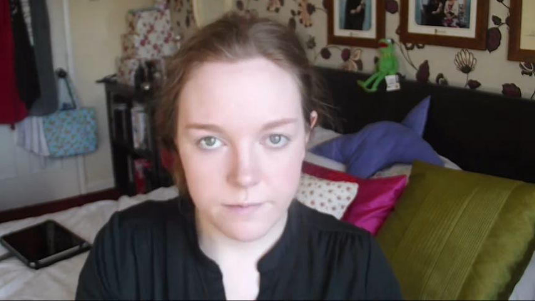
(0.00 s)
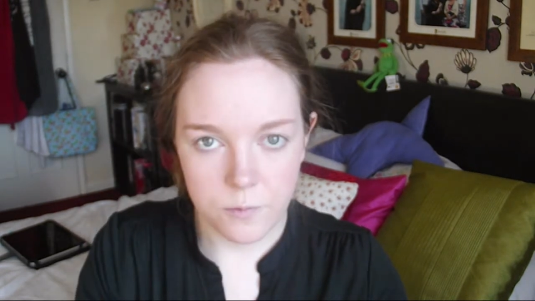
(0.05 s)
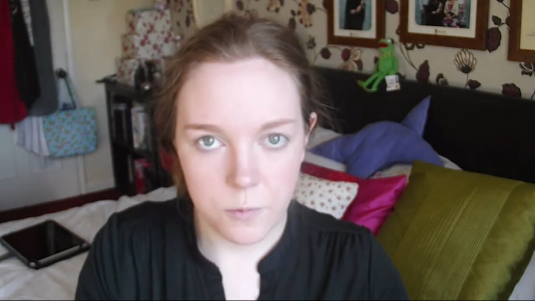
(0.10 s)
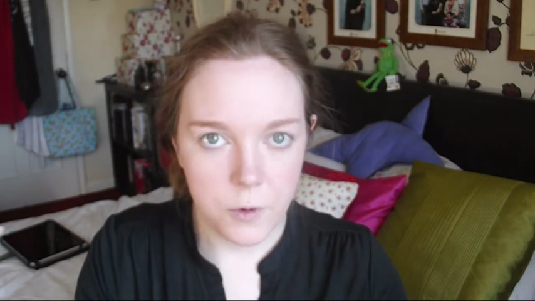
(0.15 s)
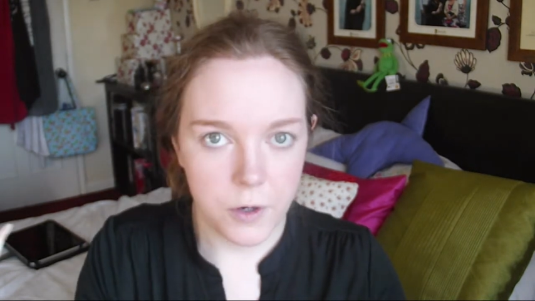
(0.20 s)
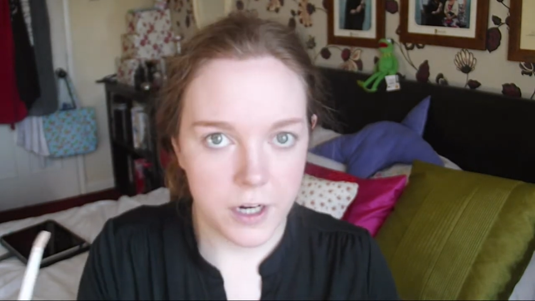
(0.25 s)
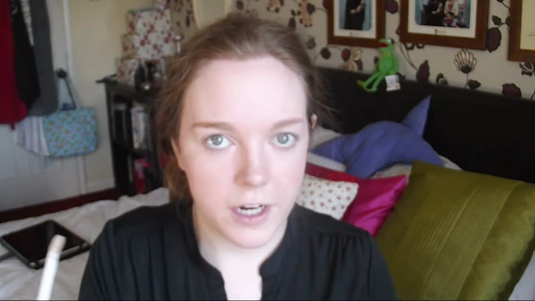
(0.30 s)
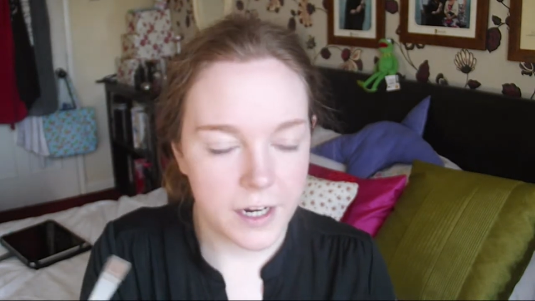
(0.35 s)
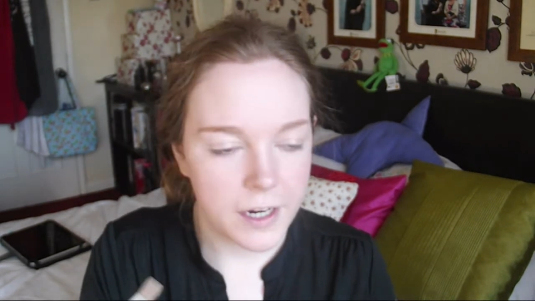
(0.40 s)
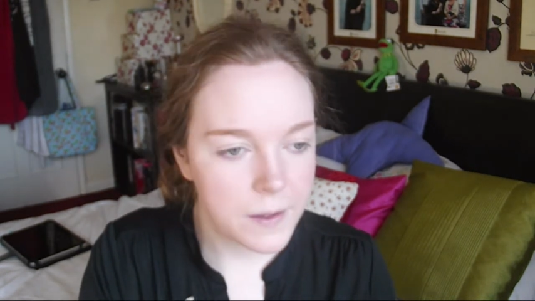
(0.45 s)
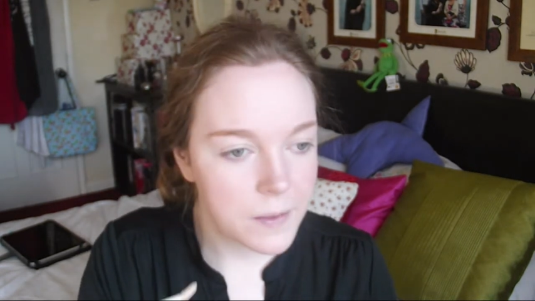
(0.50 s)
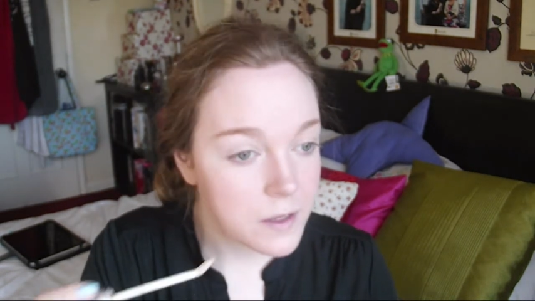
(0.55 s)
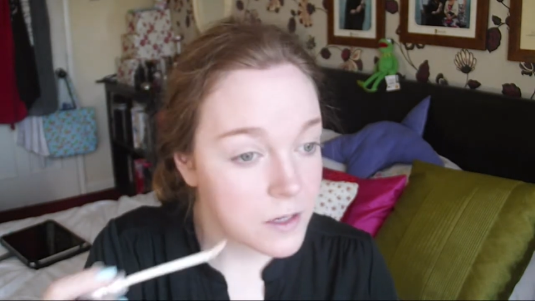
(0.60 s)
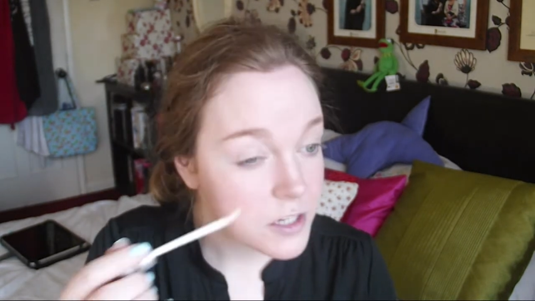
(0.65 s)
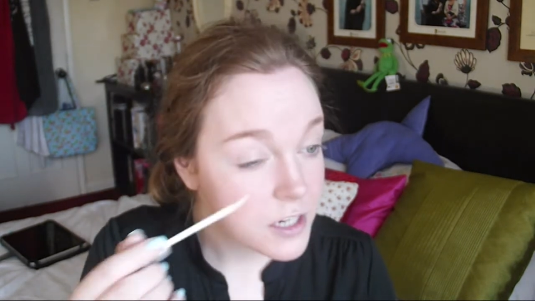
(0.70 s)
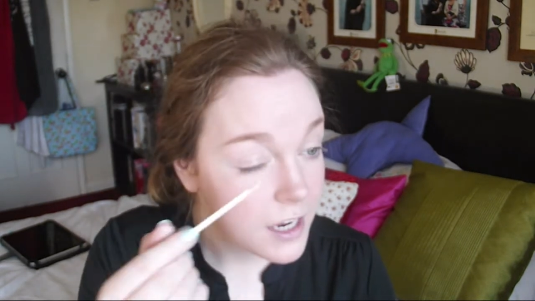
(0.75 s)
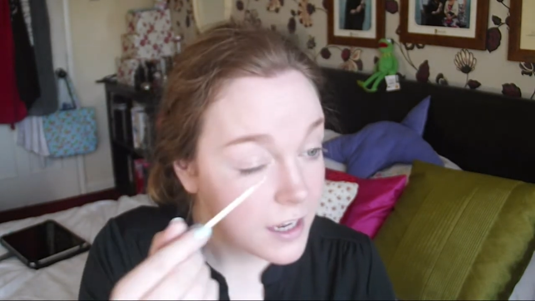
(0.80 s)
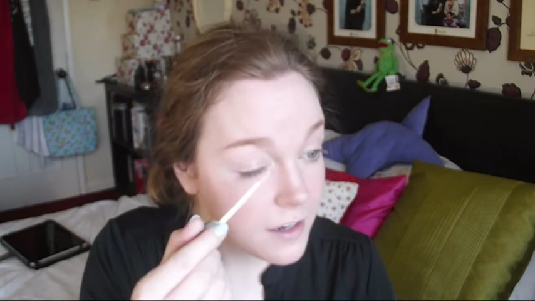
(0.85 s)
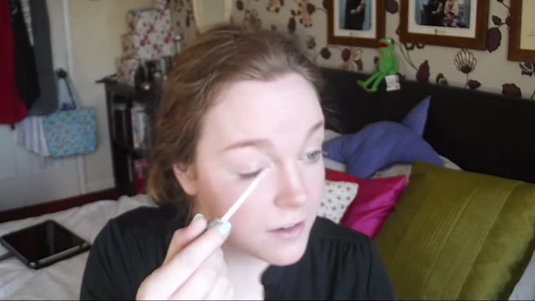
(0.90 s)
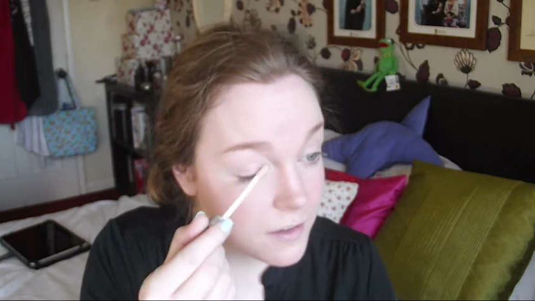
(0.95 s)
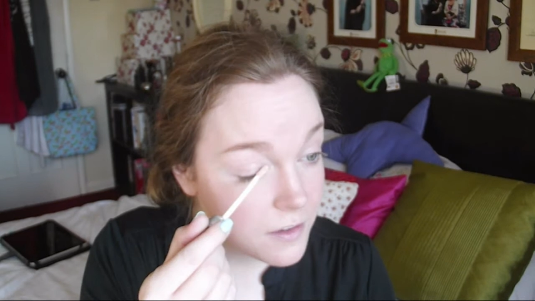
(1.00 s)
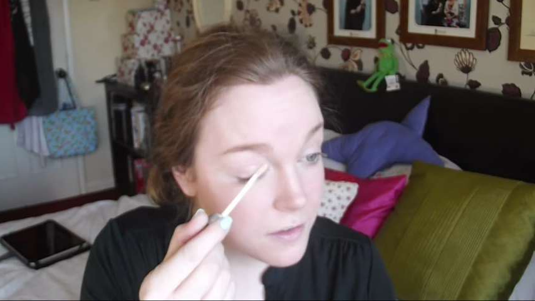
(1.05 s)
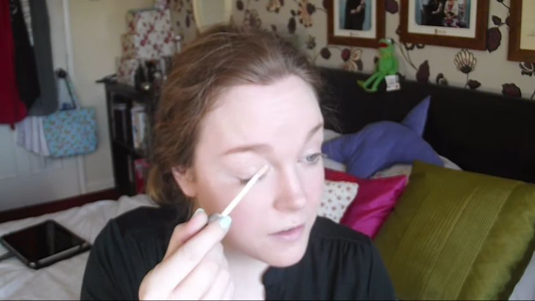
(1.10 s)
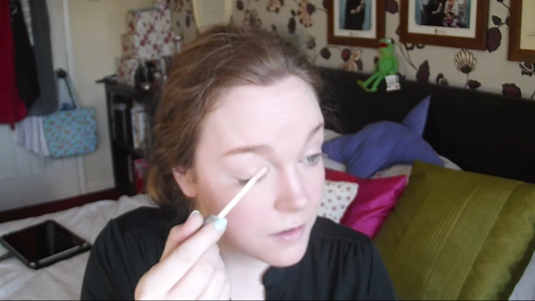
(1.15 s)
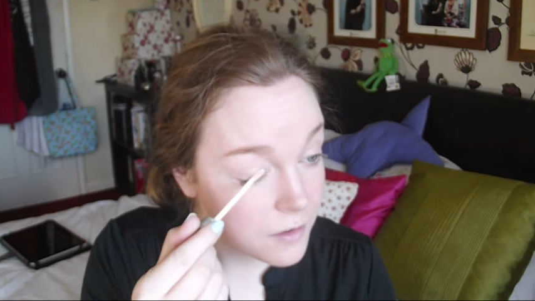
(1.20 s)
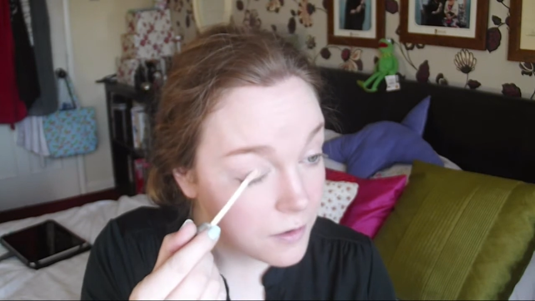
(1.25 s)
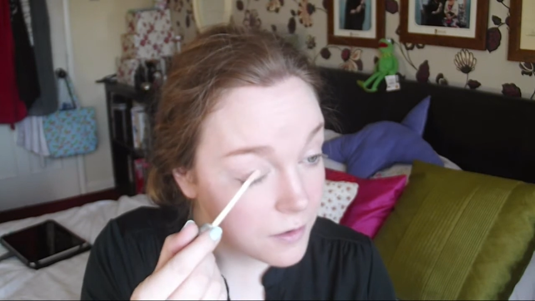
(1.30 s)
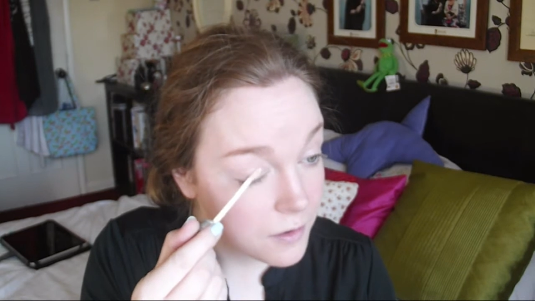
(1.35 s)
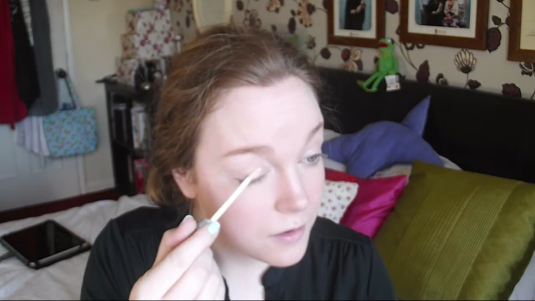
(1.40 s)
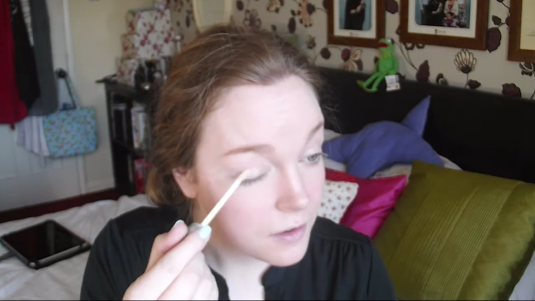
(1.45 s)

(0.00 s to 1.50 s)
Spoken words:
working in the shed, so